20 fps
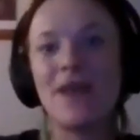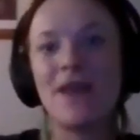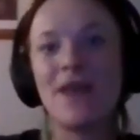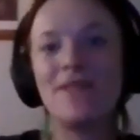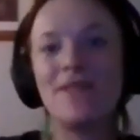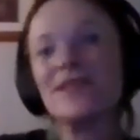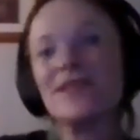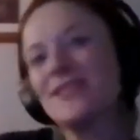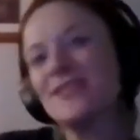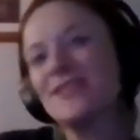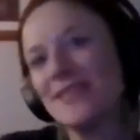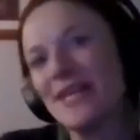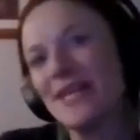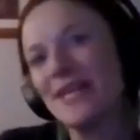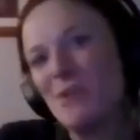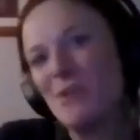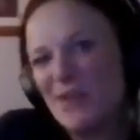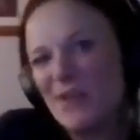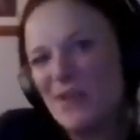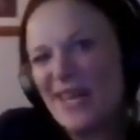And they're just
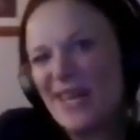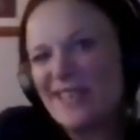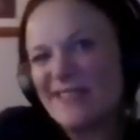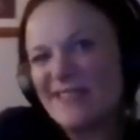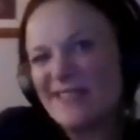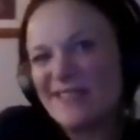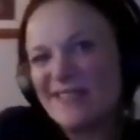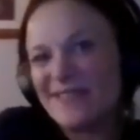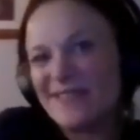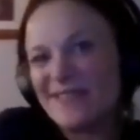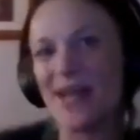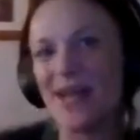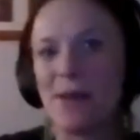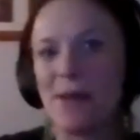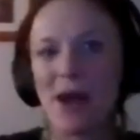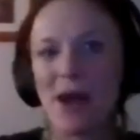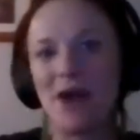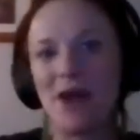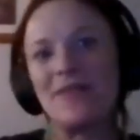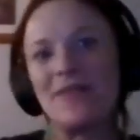getting more blatant
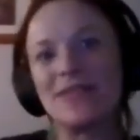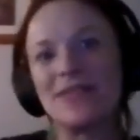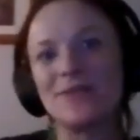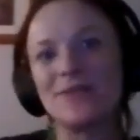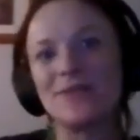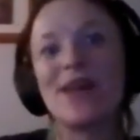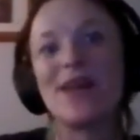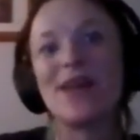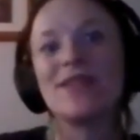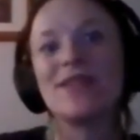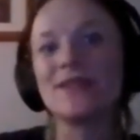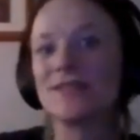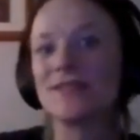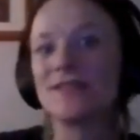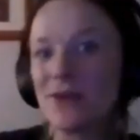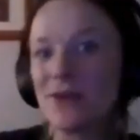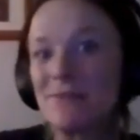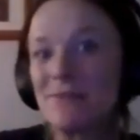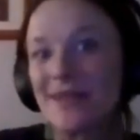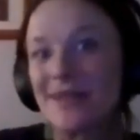about it. That's why it looks
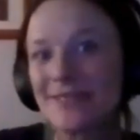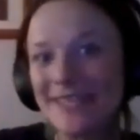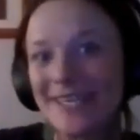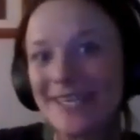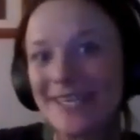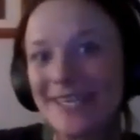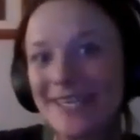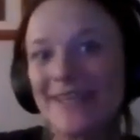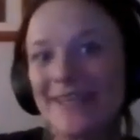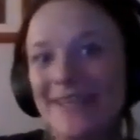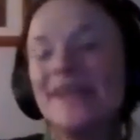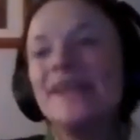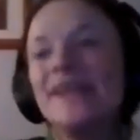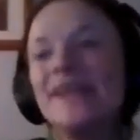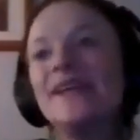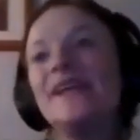so messy.